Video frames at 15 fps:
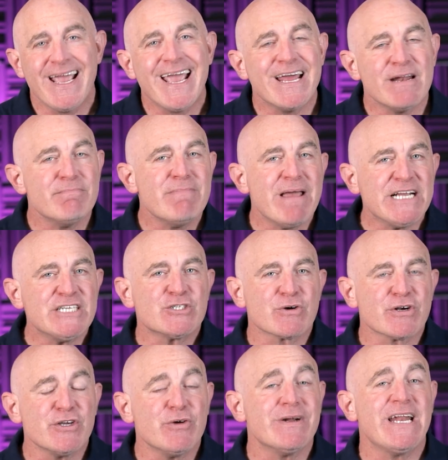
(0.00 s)
And make
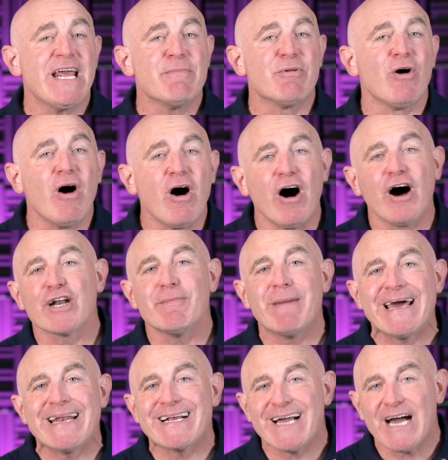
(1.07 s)
sure you enable
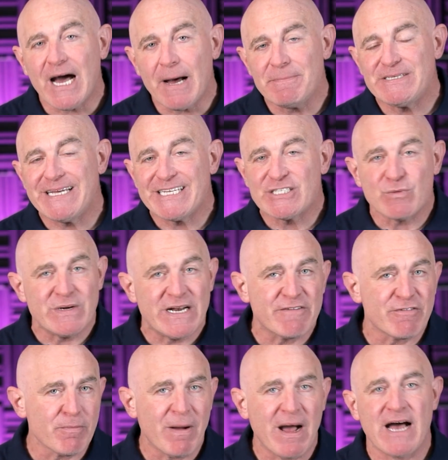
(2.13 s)
automatic updates
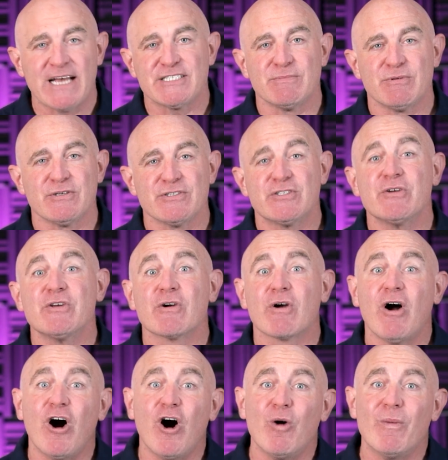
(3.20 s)
whenever possible so
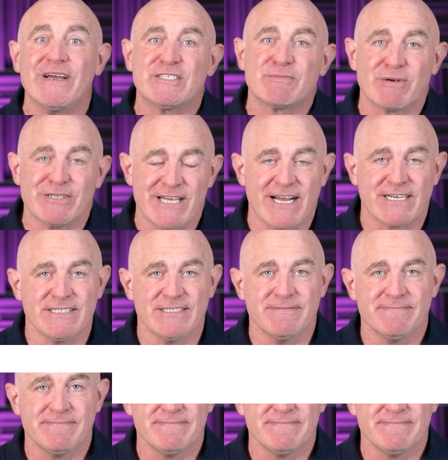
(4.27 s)
you're always protected.